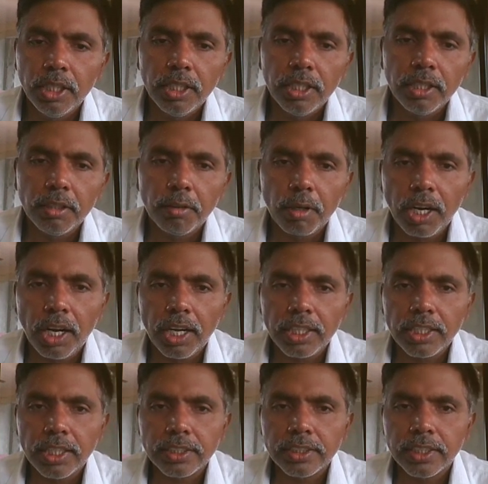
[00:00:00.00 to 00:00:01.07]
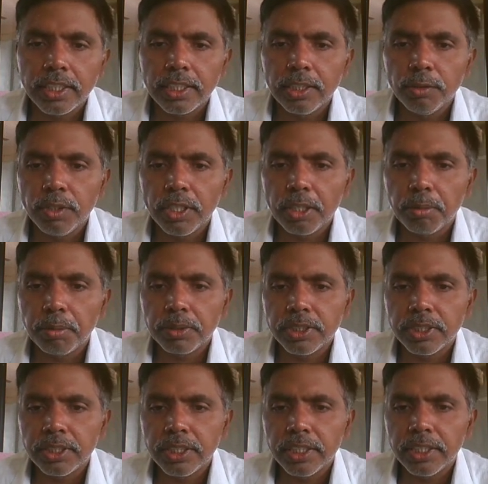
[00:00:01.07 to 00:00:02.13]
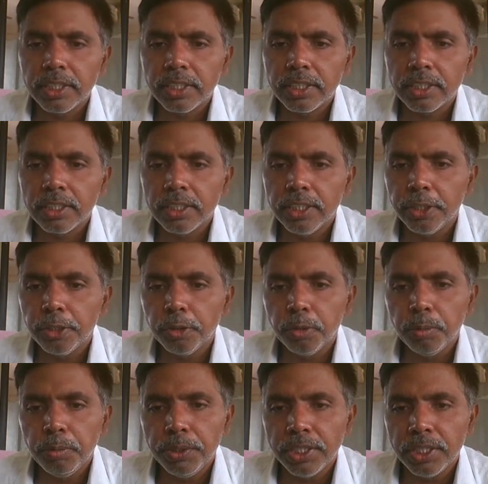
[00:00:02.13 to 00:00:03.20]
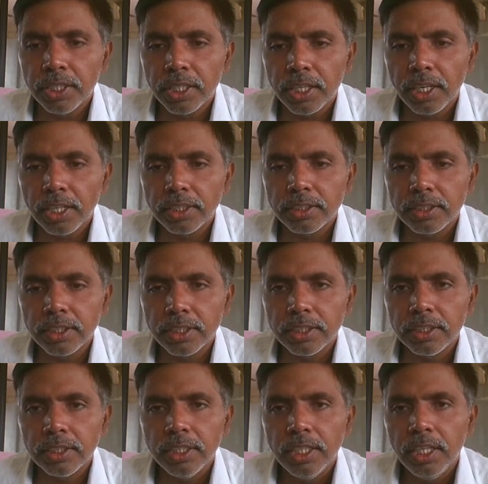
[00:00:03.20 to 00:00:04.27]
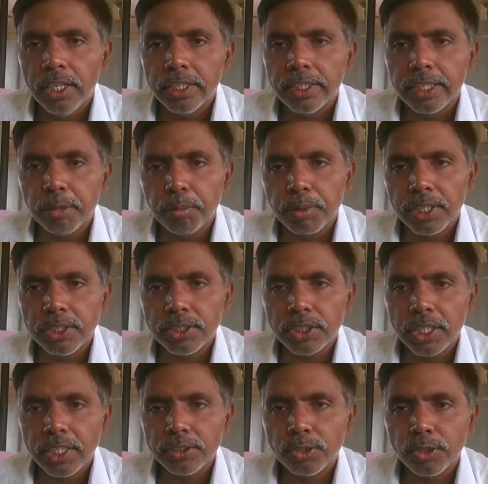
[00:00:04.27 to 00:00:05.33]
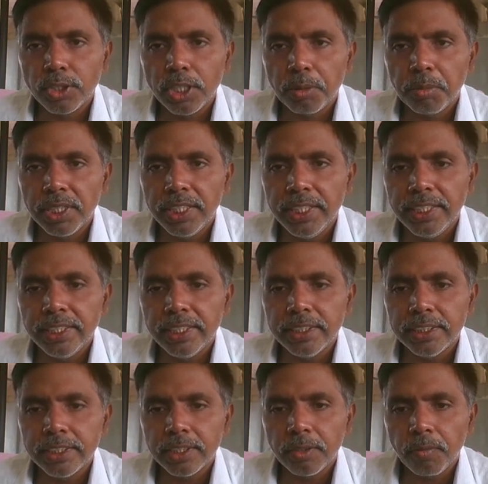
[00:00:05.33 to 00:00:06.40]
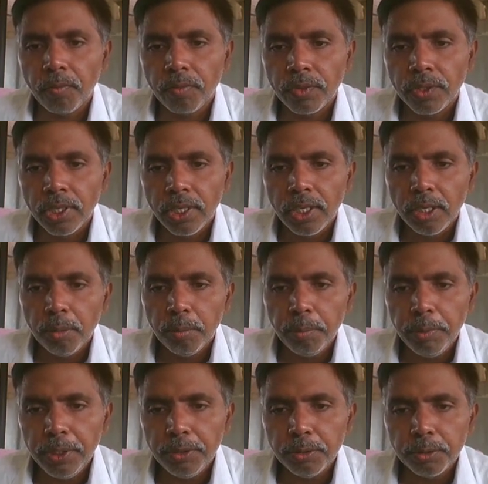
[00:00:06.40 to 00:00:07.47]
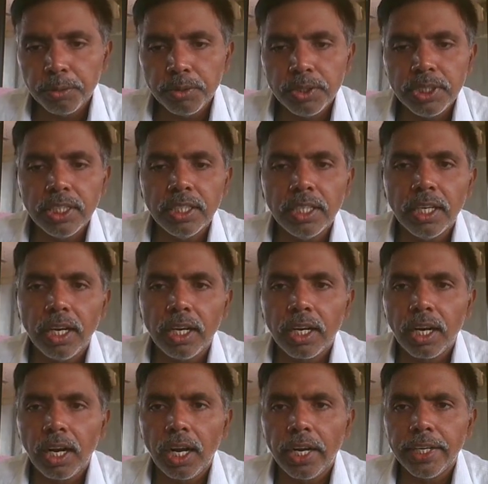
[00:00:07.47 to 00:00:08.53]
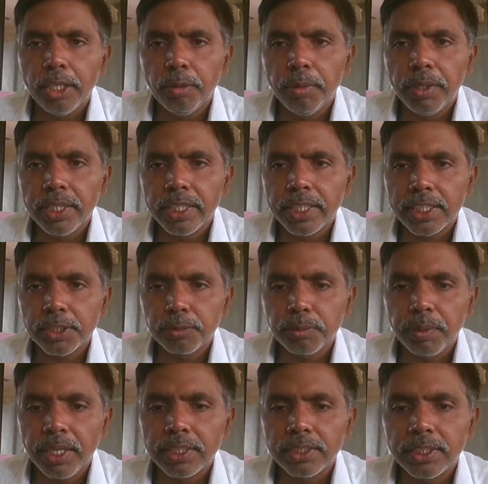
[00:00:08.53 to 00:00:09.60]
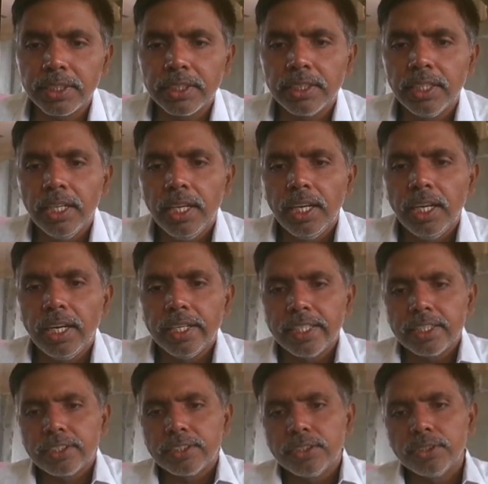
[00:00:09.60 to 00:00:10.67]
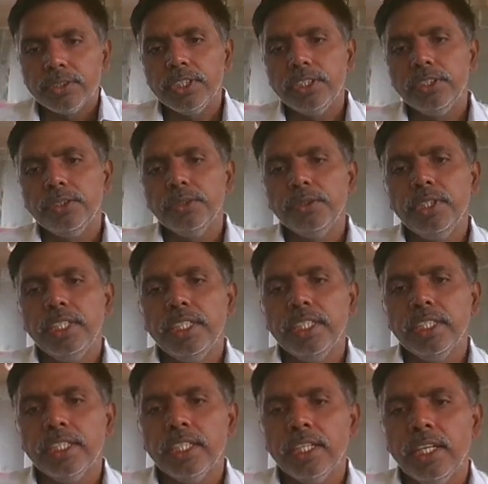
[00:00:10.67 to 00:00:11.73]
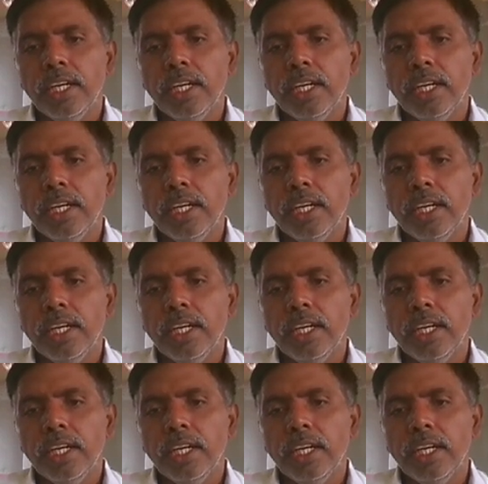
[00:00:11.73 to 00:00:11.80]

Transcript: So Carnot cycle we are representing A to B constant temperature isothermal heat addition, B to C adiabatic expansion, next C to D